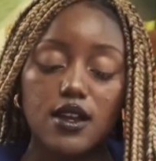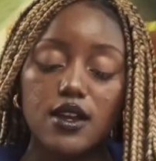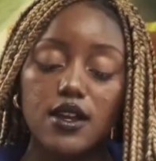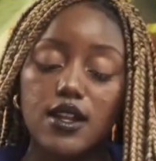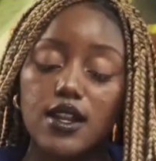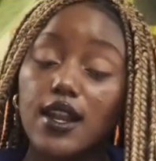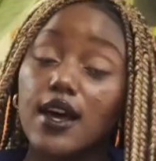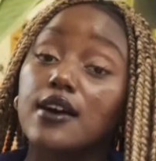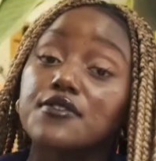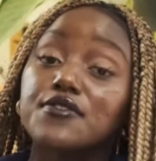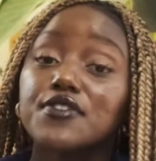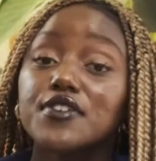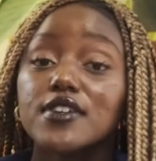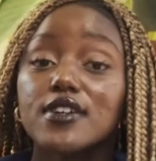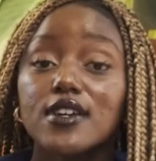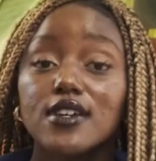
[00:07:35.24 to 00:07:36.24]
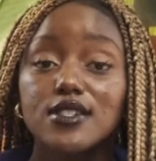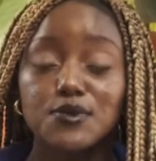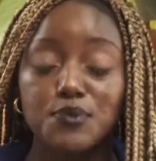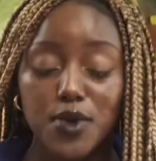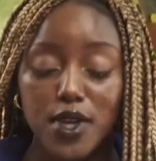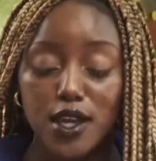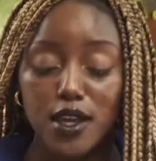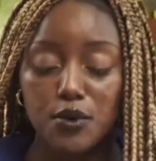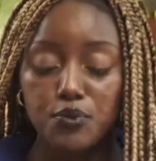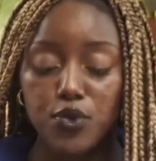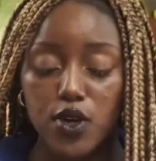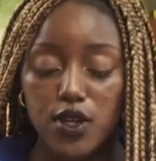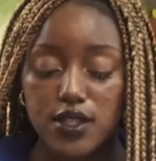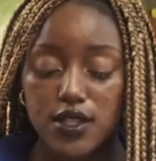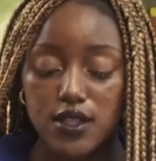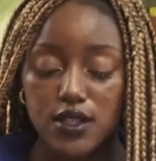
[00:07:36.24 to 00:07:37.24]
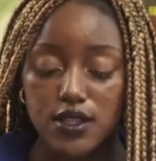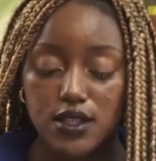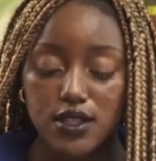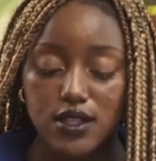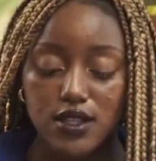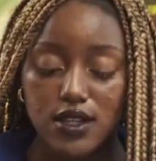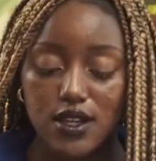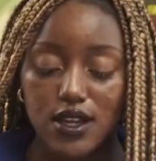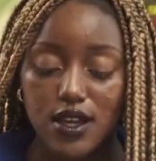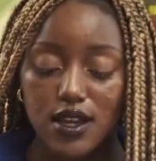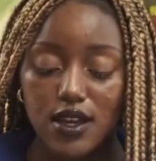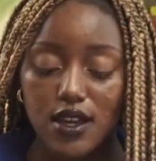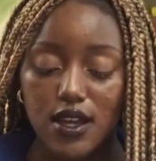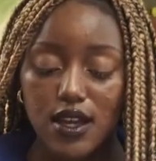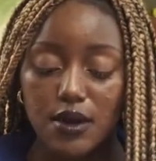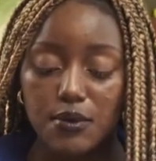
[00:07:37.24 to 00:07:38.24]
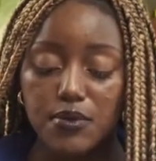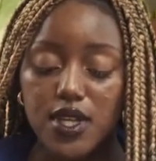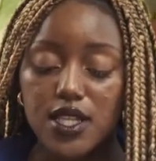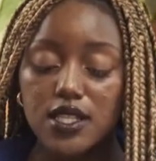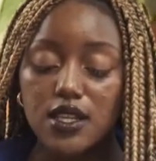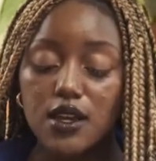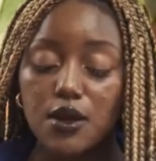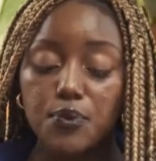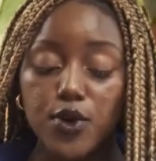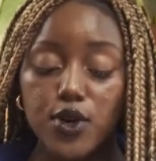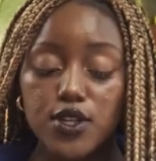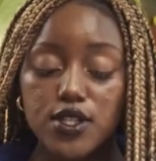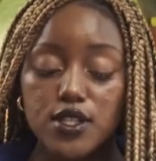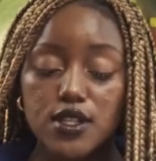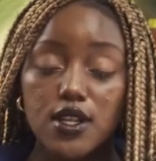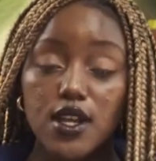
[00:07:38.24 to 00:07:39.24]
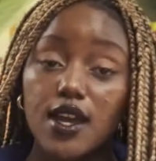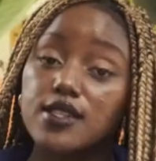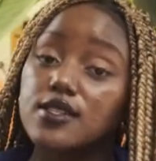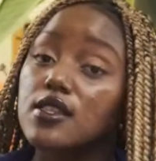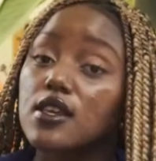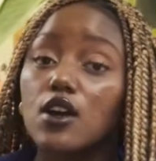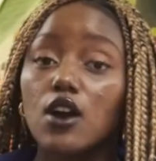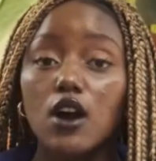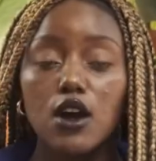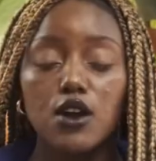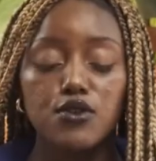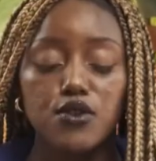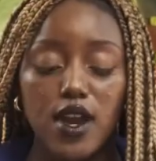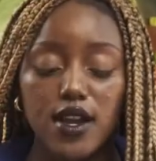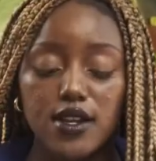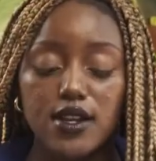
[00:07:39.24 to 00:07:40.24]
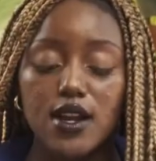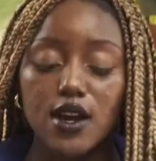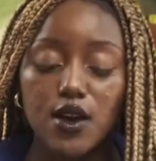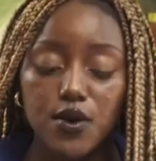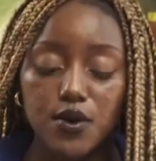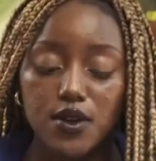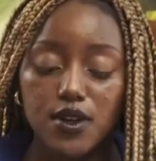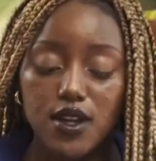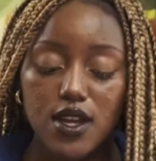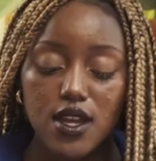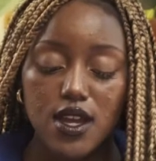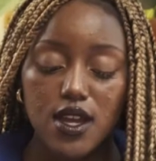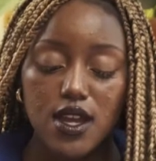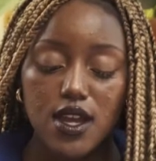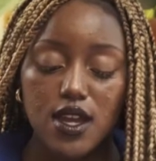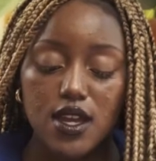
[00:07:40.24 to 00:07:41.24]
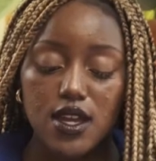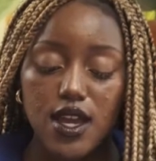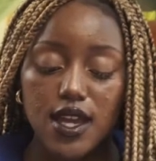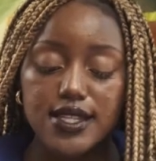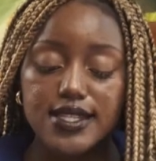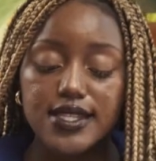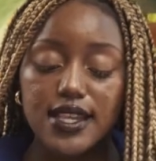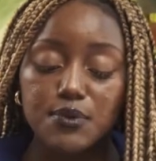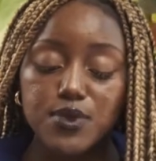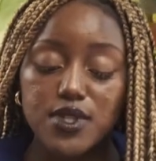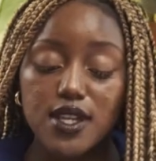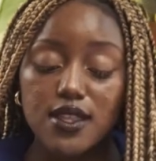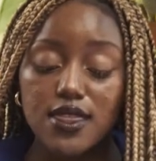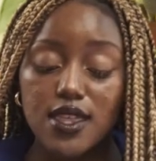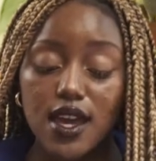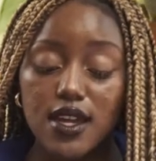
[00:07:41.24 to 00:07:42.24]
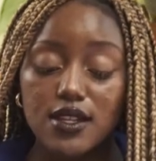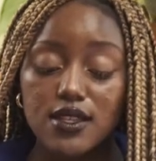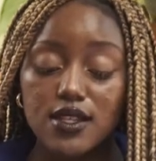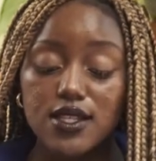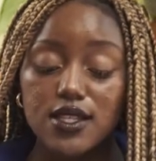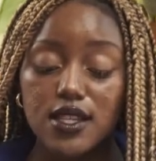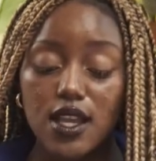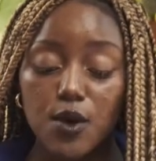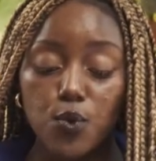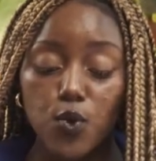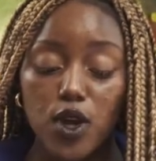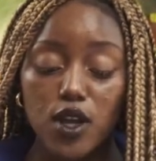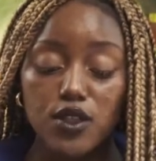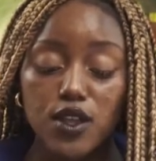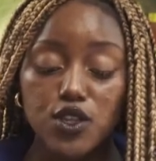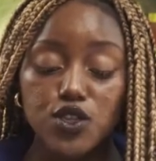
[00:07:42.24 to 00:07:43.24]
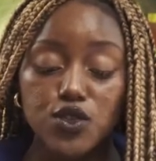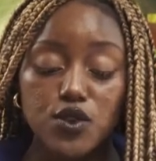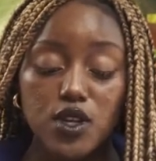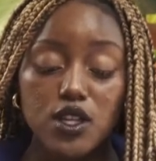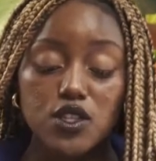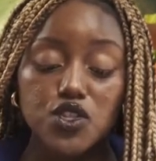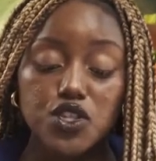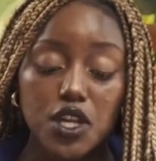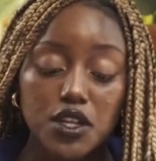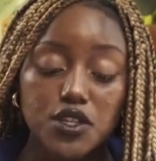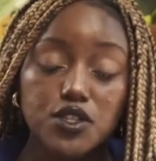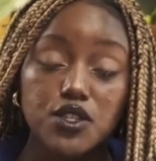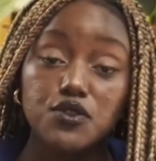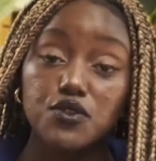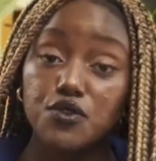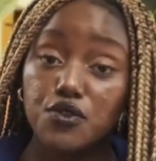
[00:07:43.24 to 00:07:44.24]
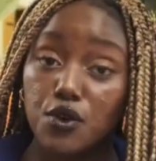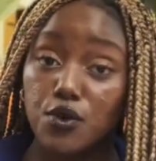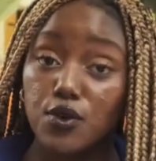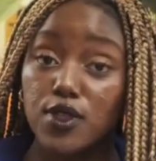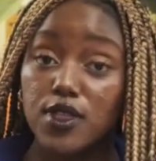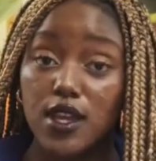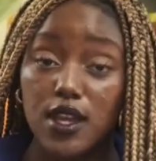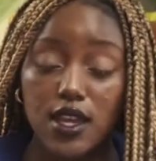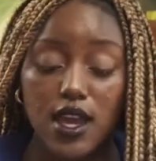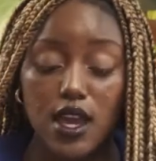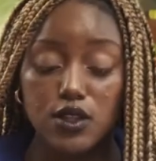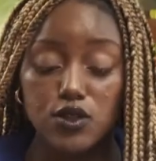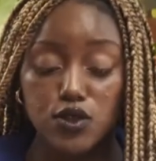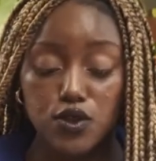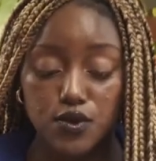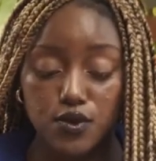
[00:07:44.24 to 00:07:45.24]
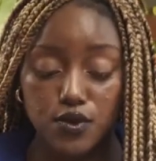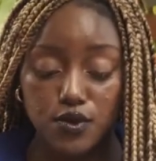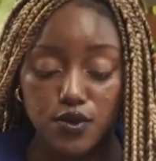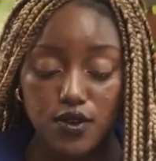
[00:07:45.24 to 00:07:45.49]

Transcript: Love is being present, meeting a person as they are right now, accepting that in the same way that you can change and grow, they can too.